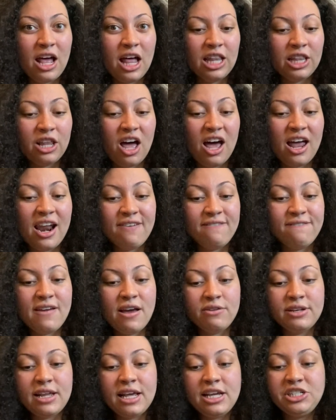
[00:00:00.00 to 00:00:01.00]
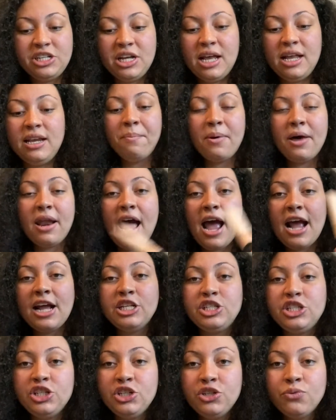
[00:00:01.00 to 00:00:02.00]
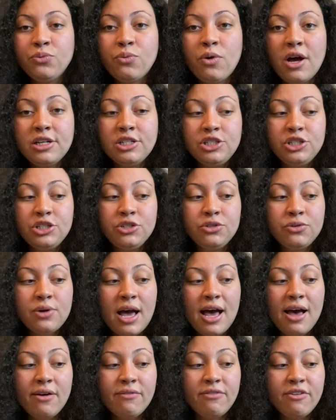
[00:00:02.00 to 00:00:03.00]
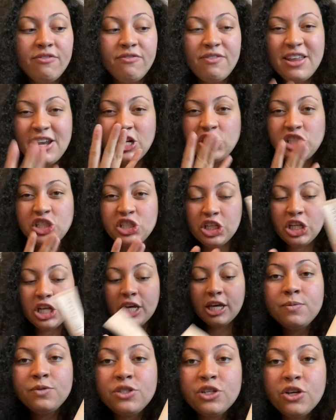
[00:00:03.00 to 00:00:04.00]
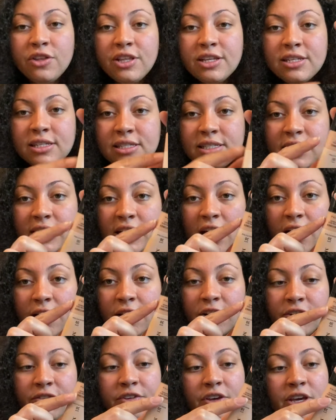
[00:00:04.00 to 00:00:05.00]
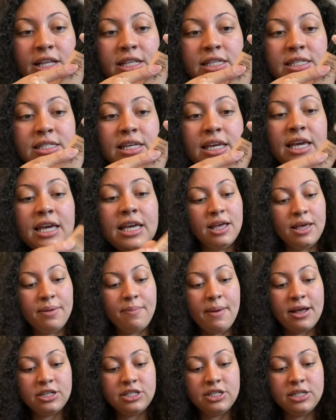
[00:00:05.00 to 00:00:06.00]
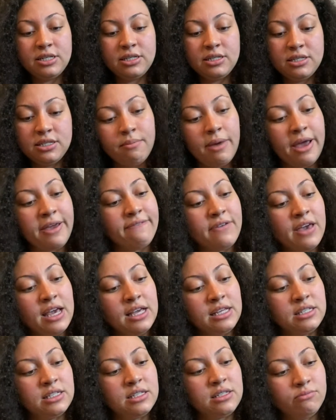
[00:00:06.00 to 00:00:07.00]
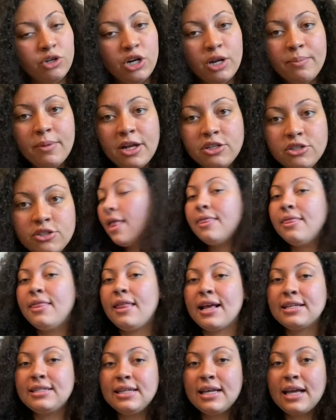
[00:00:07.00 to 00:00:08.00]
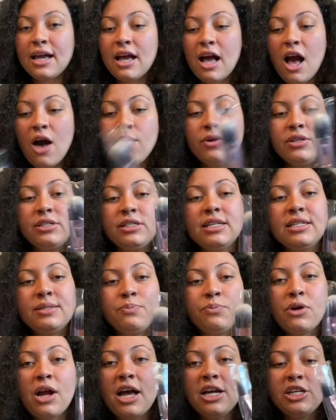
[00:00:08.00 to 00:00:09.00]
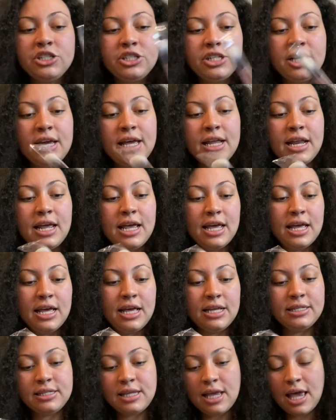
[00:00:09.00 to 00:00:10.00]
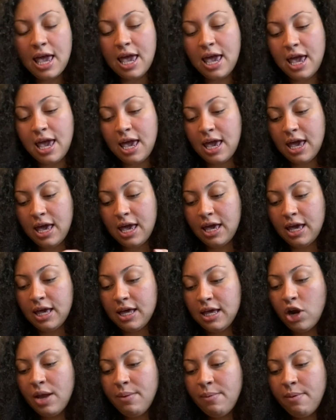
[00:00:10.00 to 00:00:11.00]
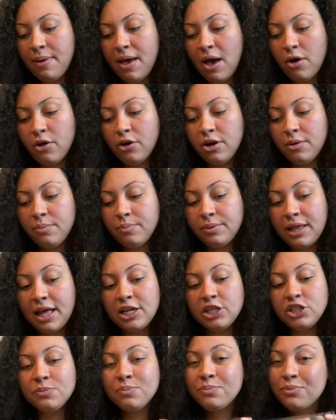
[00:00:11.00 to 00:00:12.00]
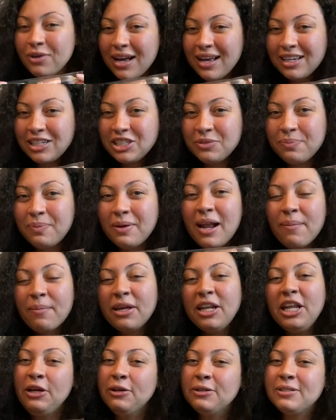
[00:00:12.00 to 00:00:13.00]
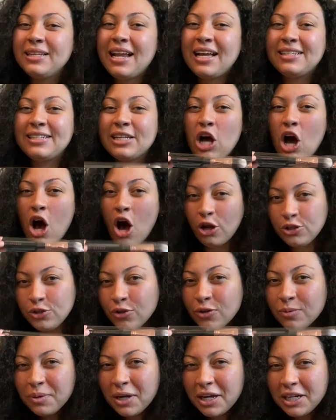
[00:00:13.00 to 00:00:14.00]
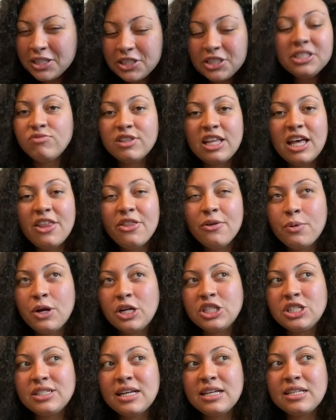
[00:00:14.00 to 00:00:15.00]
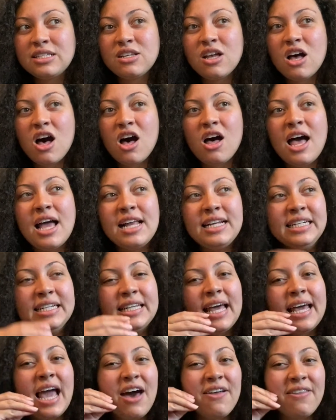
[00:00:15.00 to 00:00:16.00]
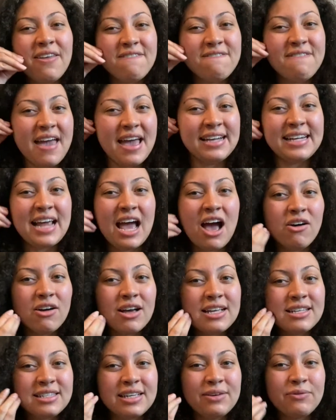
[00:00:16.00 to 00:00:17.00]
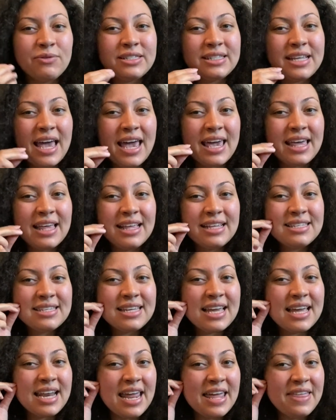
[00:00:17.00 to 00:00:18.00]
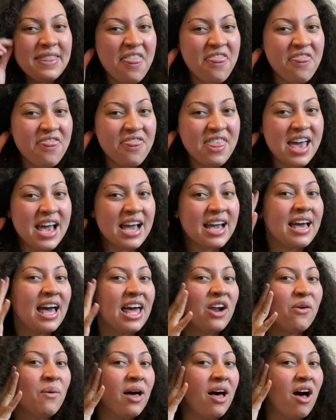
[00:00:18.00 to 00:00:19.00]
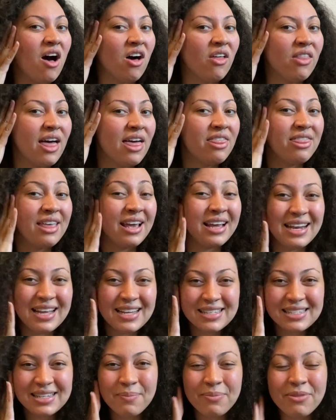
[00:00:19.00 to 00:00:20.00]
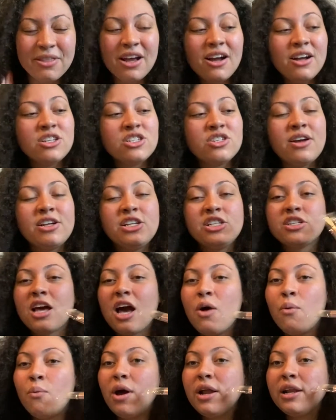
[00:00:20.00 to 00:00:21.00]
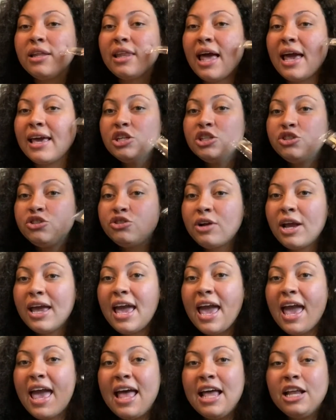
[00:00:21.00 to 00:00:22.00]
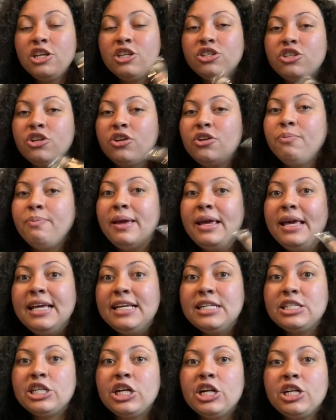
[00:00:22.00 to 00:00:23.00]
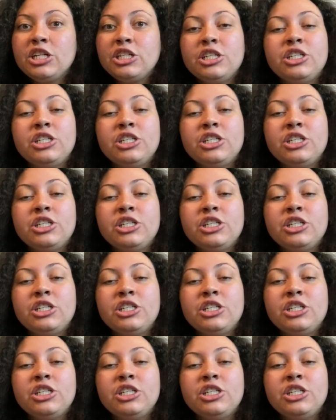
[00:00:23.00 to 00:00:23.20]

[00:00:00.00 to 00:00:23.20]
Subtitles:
a lot of foundation, but I do want to have a finished look. So this is the color. If you can see, it matches my face pretty much. The next thing I got was this brush. It is a cream and powder blush brush, but I'm going to use it as a contour brush. The other brushes I saw, I didn't like how they fanned out because it was like skinny and then thick. I don't want all that thickness up there, so I just got one like straight edge so it'd be easier to